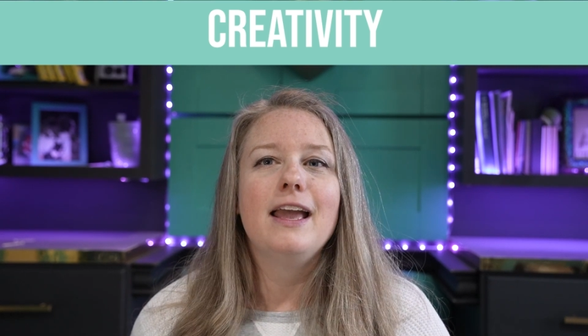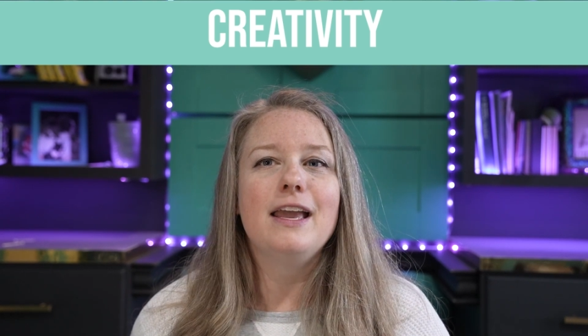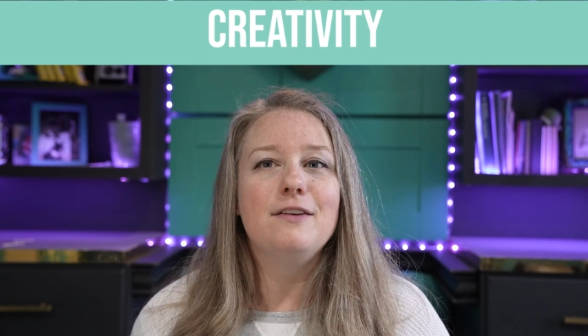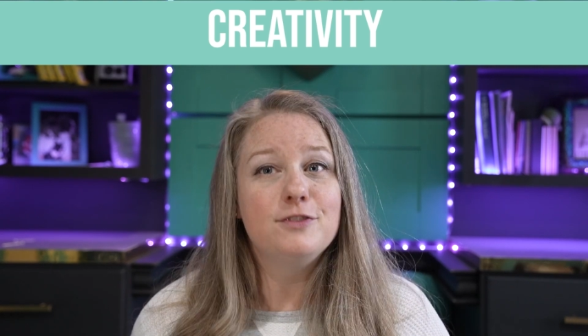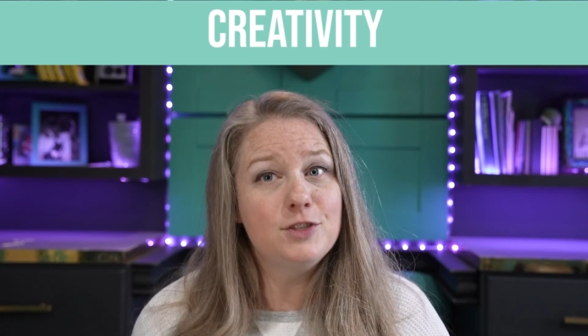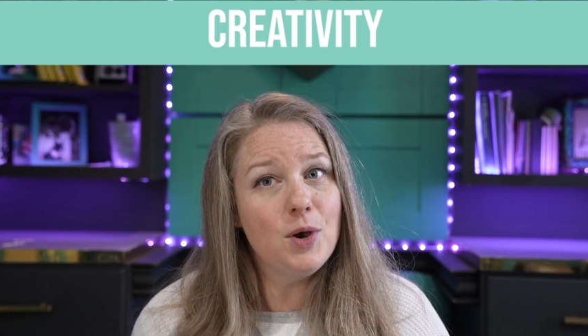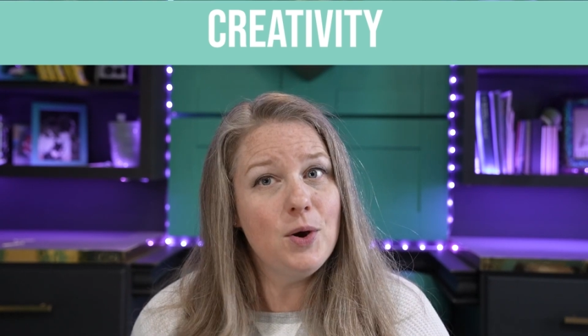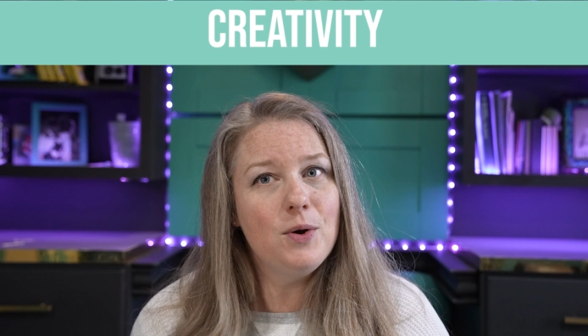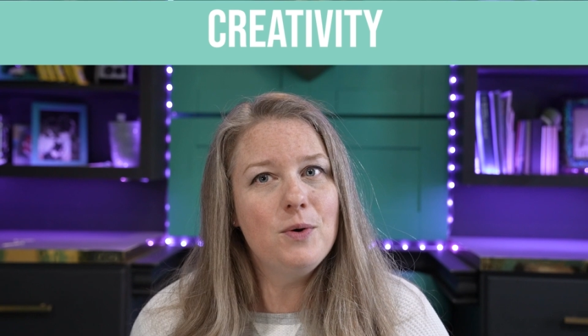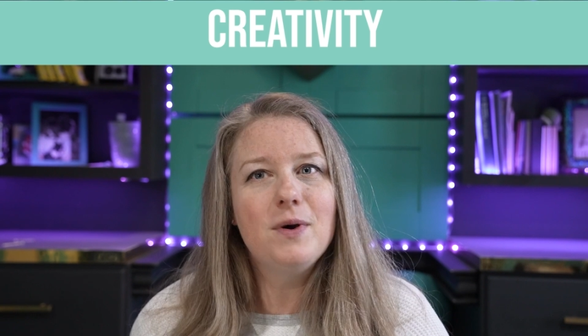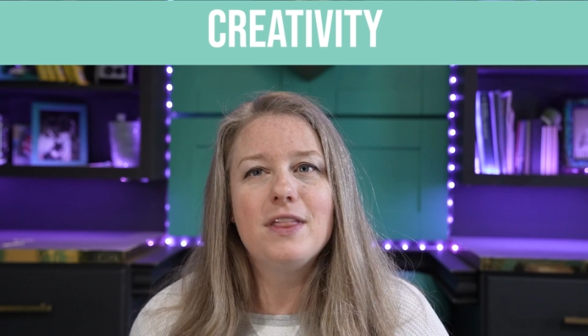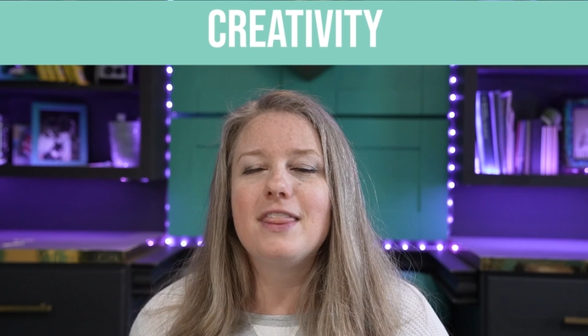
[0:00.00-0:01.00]
If
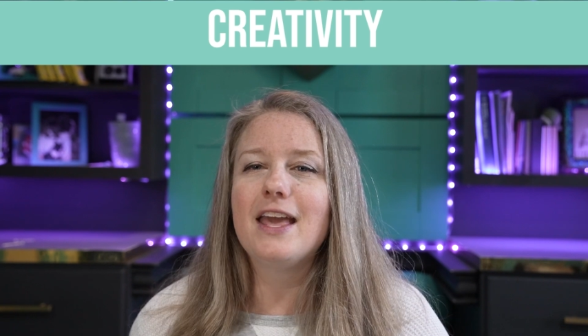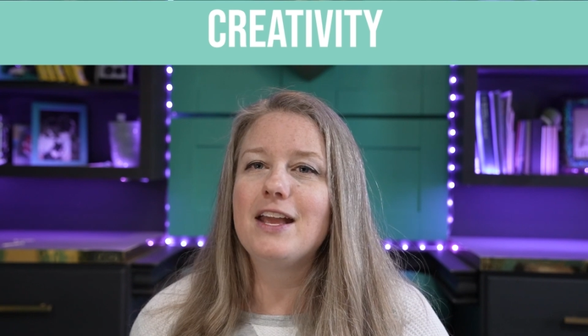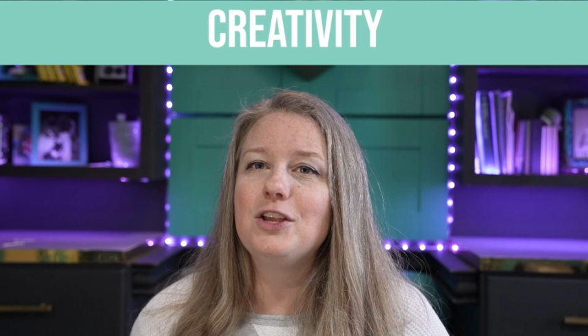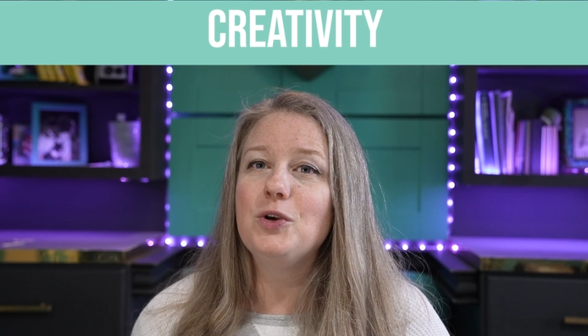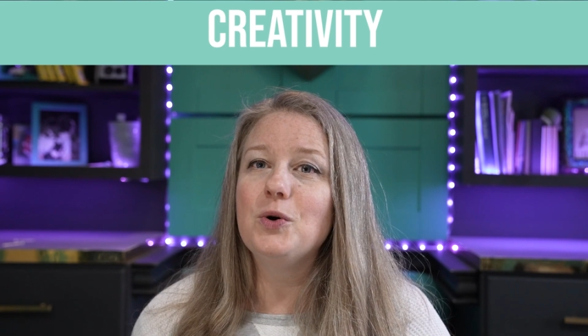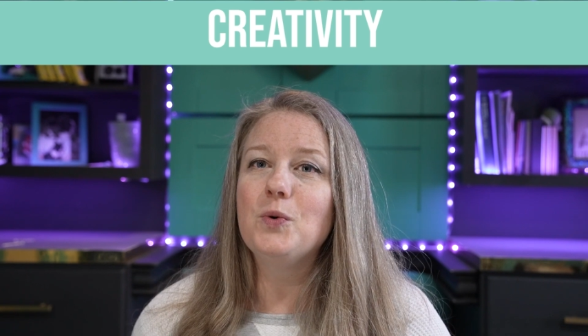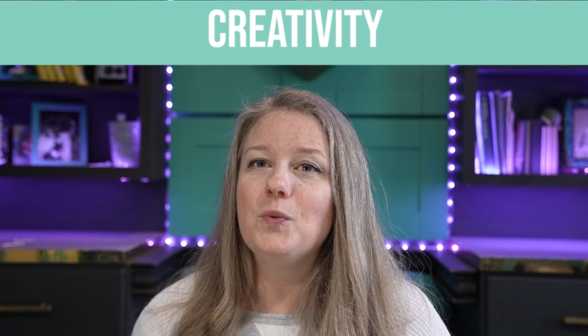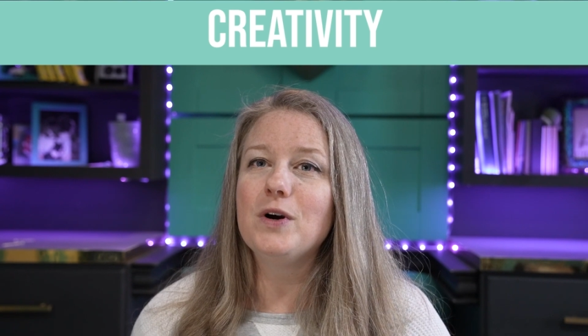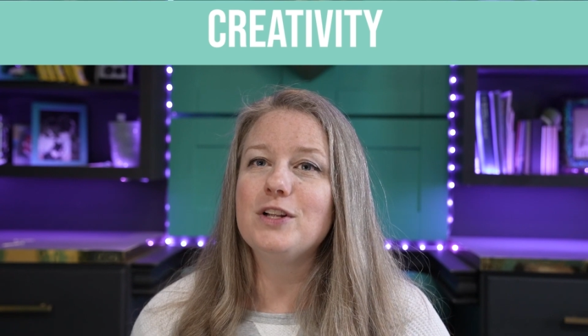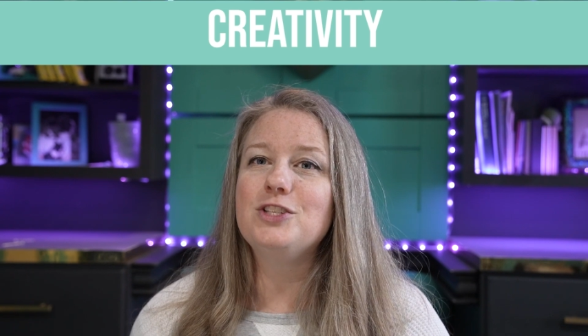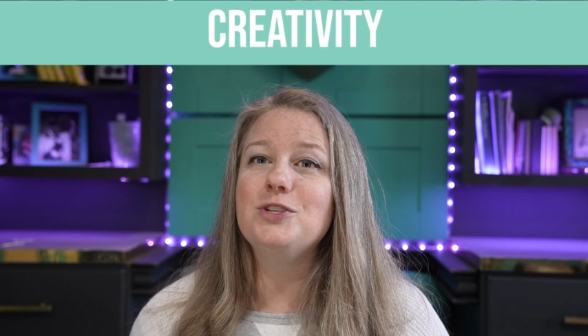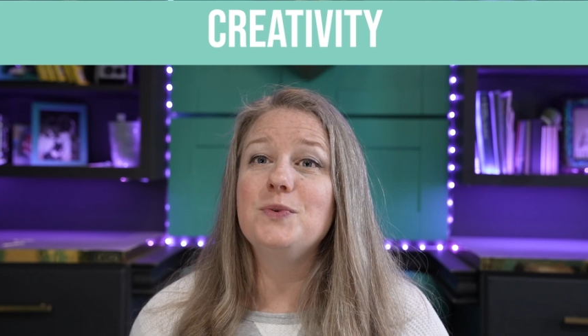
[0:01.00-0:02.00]
so, then you'll
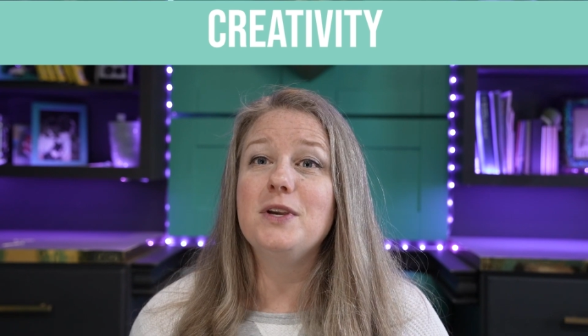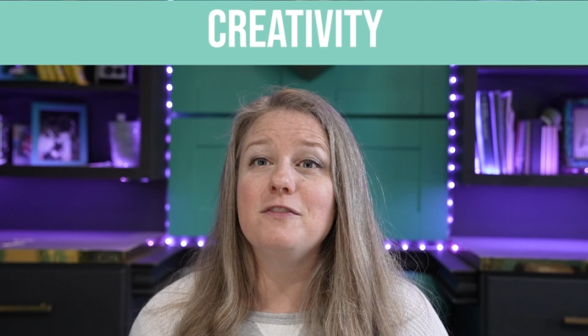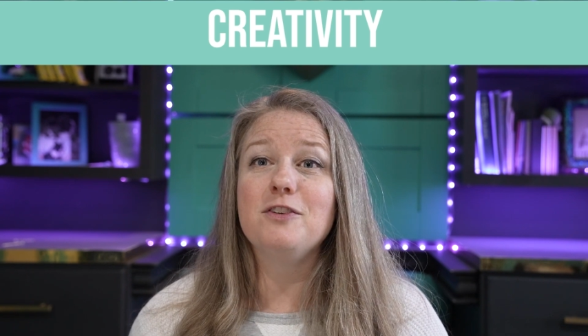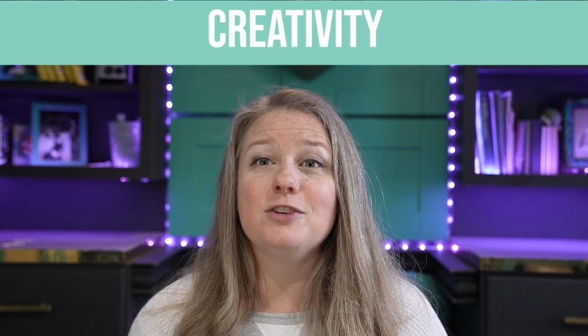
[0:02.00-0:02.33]
want to give